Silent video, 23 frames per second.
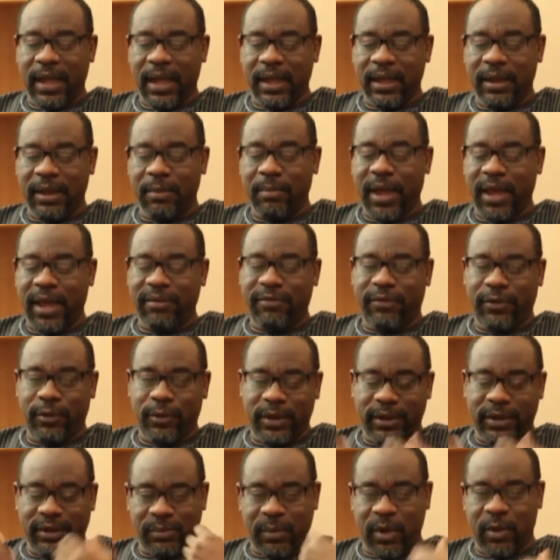In my view,
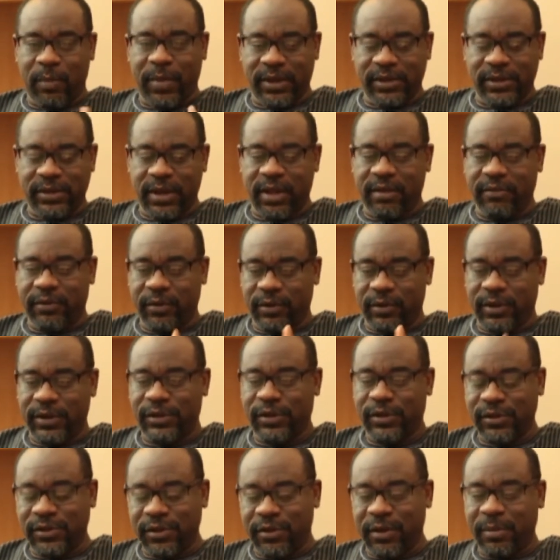and this is my personal view, this
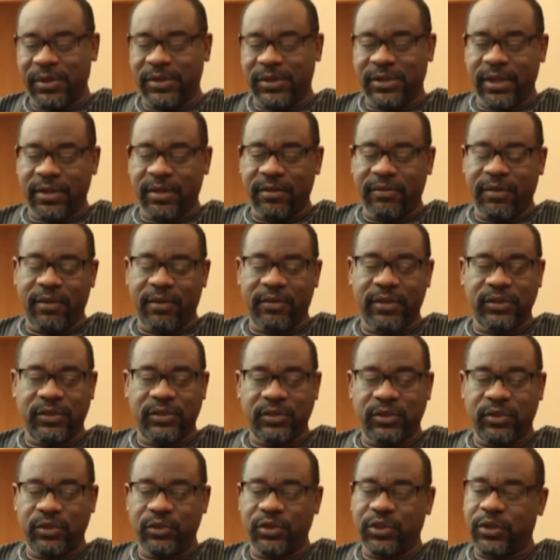does not represent the view of the
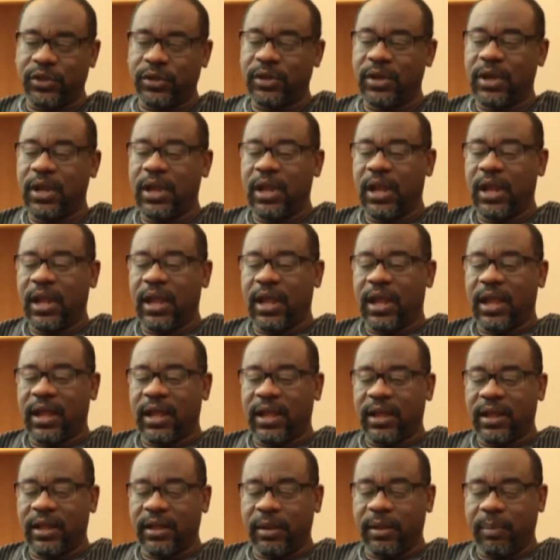institution.
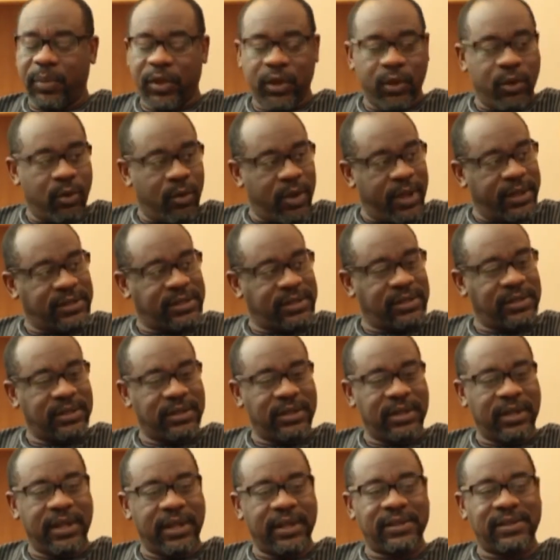The POS
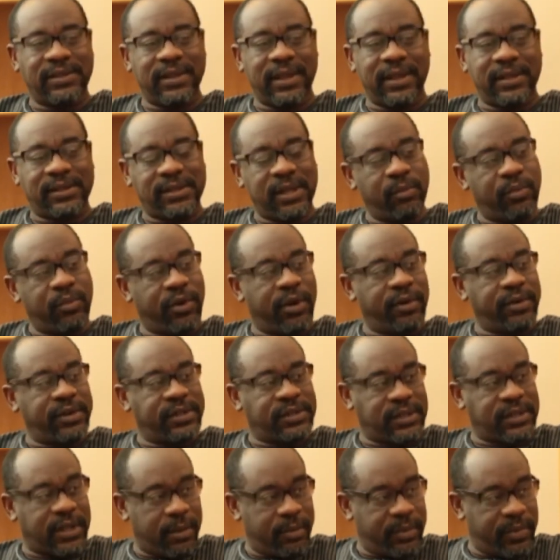is a temporary
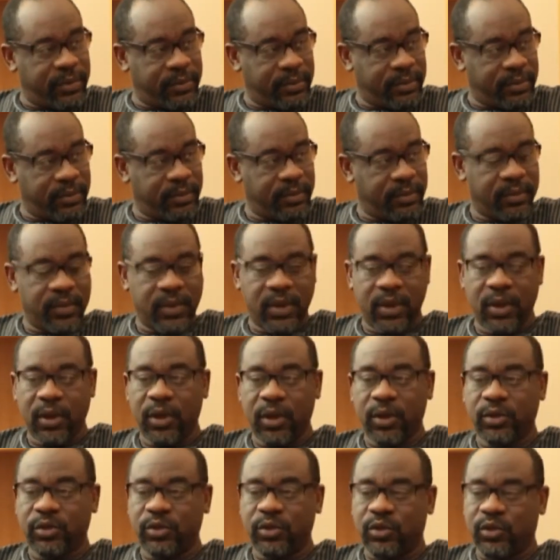step
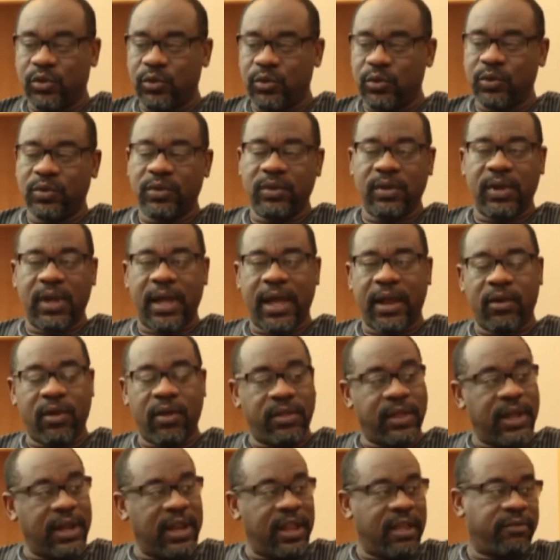to
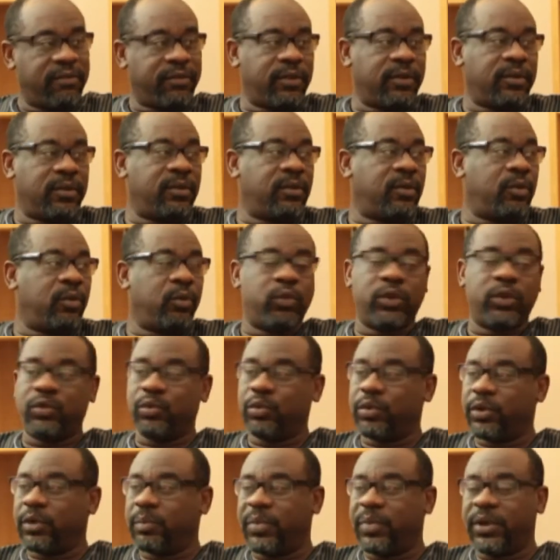another level, which
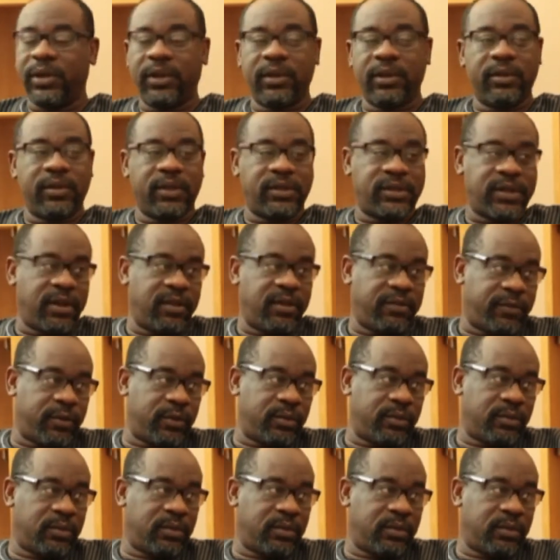will be the telephone